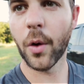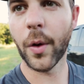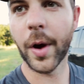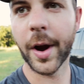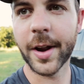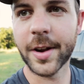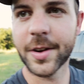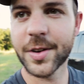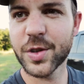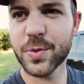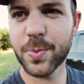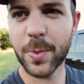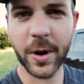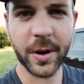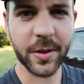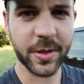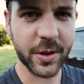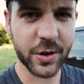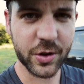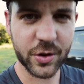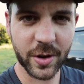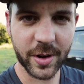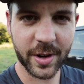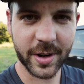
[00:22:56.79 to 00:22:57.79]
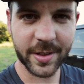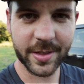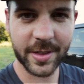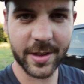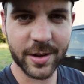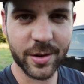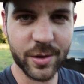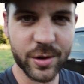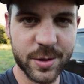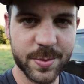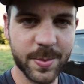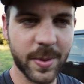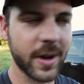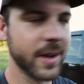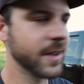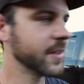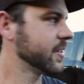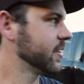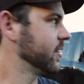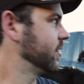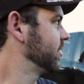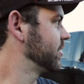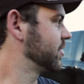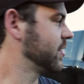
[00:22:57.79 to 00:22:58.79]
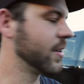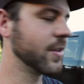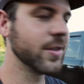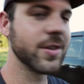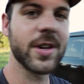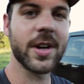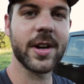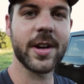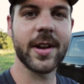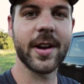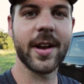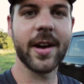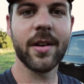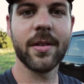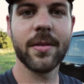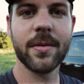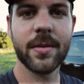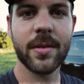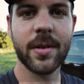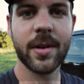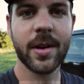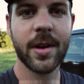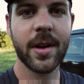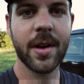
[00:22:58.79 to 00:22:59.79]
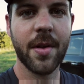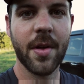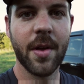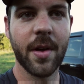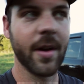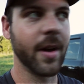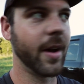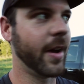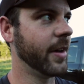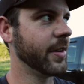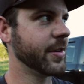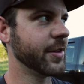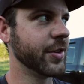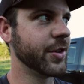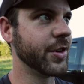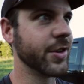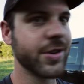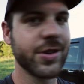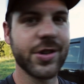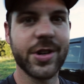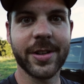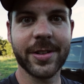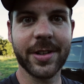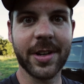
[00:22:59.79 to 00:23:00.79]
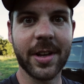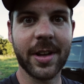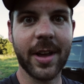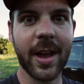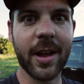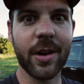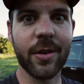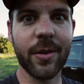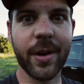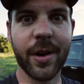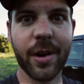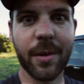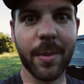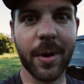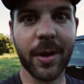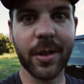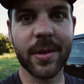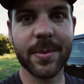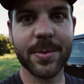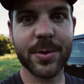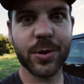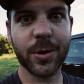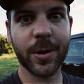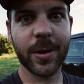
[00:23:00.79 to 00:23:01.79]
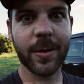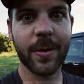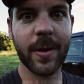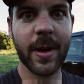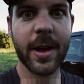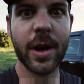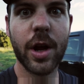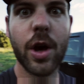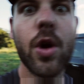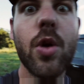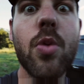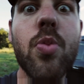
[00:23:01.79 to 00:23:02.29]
right, I just parked the truck at the new spot, so let's go check it out. I also just chugged a Gatorade. Are my lips really red?